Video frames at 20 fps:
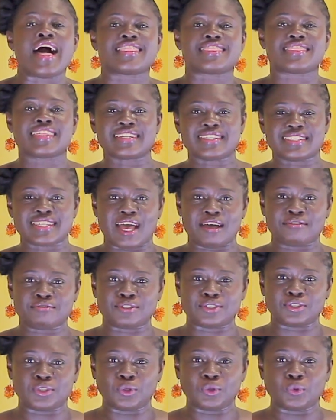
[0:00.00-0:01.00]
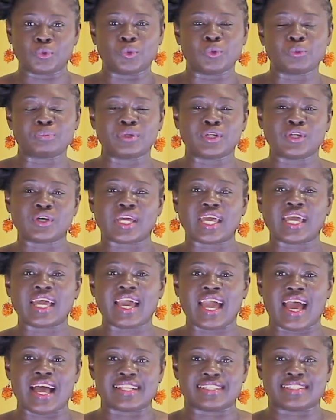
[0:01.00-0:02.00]
This afternoon, we'll be looking
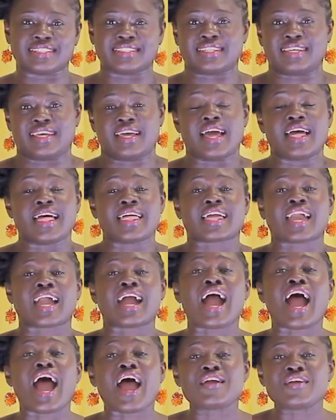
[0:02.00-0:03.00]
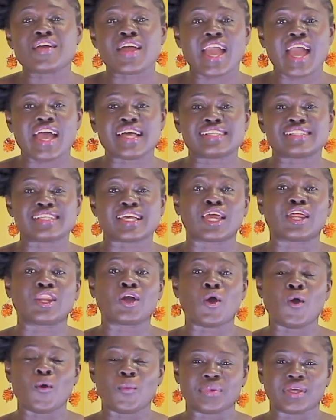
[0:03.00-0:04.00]
at careers in
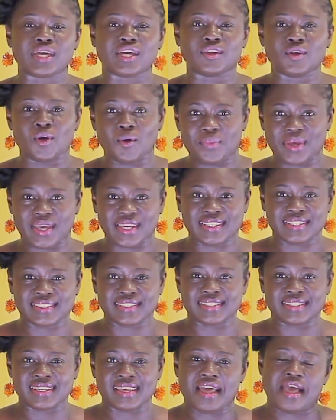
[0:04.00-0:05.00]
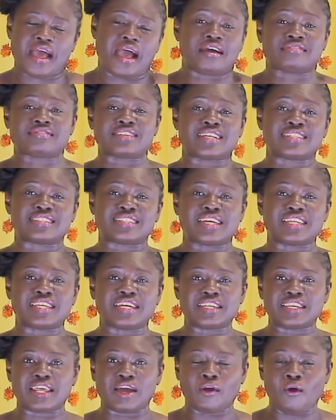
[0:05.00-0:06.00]
home economics. After
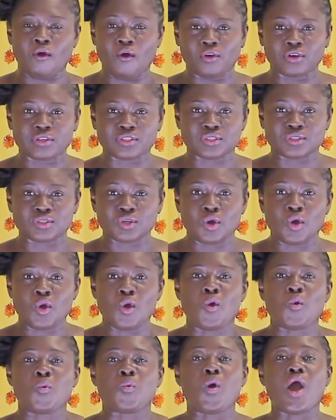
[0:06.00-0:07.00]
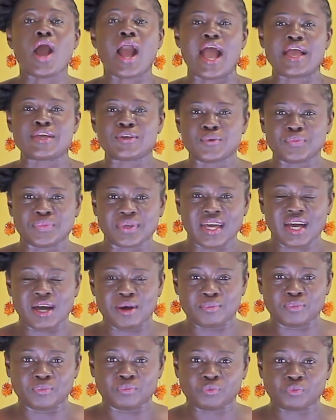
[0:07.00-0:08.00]
studying the course, what can you
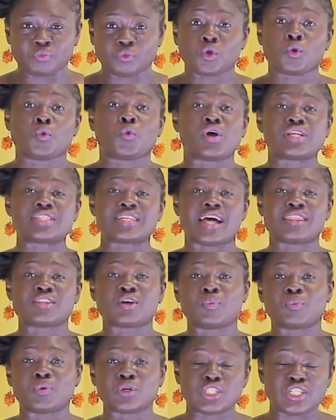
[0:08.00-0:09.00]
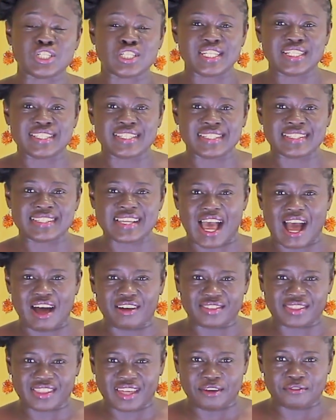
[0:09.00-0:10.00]
become? What are the opportunities
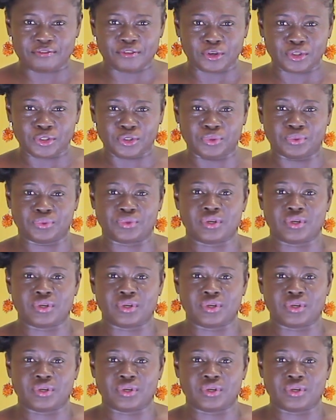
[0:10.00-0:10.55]
out there for you?